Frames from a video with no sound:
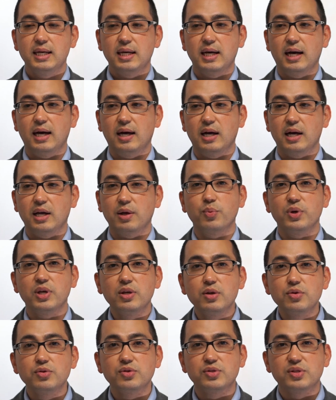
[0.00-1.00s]
And we
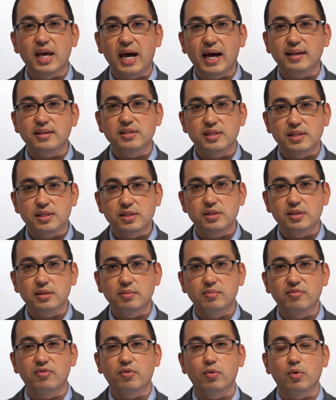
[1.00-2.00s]
use that
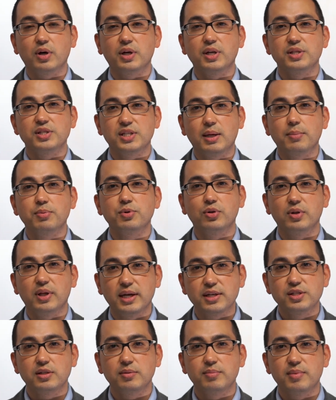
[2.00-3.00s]
system for conceptual
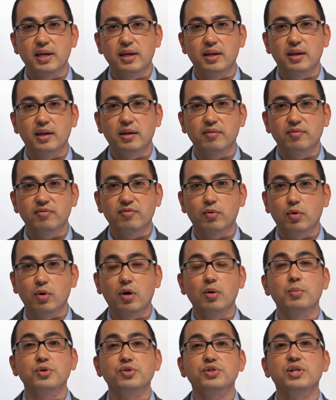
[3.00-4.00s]
estimating for
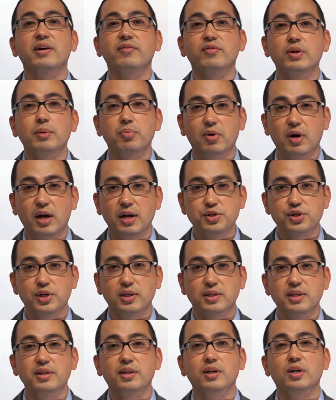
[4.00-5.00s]
almost every project in the